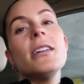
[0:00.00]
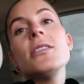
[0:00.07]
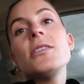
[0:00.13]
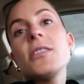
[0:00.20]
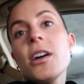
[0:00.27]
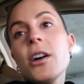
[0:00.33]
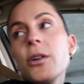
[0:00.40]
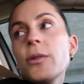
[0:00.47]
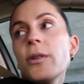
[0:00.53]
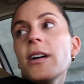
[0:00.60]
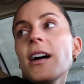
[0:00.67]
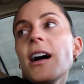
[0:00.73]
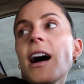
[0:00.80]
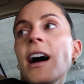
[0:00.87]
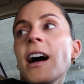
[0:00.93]
So
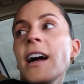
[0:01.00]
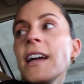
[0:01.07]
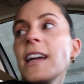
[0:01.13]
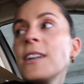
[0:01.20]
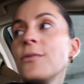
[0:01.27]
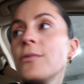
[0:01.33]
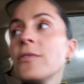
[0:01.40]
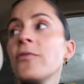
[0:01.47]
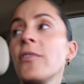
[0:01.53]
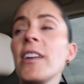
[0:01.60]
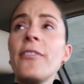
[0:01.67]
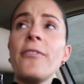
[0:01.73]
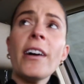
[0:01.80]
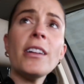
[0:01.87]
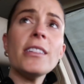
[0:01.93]
I
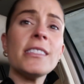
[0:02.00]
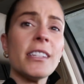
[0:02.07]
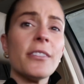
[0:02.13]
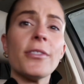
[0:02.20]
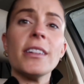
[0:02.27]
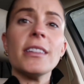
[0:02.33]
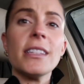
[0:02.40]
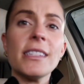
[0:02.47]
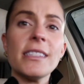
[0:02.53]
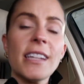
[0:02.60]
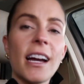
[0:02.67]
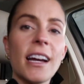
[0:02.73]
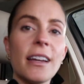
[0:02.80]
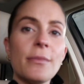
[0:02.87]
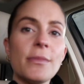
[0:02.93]
it felt different this
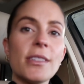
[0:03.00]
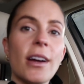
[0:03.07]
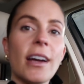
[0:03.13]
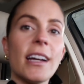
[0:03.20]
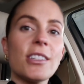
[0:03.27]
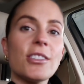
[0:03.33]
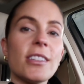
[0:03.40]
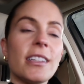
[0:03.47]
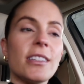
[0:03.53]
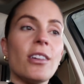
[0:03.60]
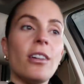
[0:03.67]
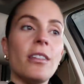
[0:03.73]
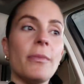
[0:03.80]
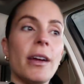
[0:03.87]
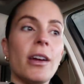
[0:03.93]
time. So I actually had
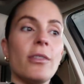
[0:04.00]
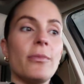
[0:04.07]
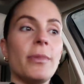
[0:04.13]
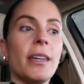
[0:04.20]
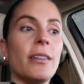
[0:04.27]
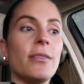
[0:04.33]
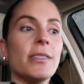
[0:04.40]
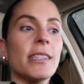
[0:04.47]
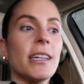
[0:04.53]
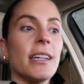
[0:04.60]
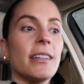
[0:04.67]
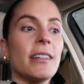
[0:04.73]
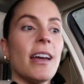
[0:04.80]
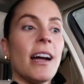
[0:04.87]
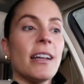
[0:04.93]
called my OB and was
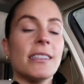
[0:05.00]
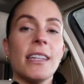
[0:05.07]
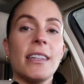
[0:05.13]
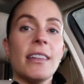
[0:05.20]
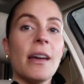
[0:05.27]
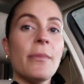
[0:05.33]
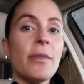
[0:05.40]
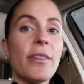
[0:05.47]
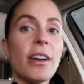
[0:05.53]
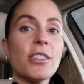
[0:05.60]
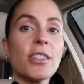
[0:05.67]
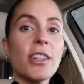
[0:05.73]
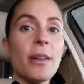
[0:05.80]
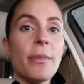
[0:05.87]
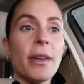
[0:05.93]
like asking them if I
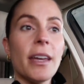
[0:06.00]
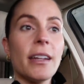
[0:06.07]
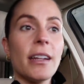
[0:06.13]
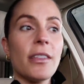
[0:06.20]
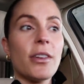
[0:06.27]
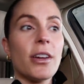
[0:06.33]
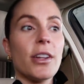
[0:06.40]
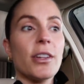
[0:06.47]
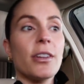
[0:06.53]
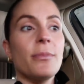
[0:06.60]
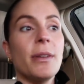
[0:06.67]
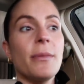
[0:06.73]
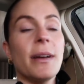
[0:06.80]
should come in. I thought it could be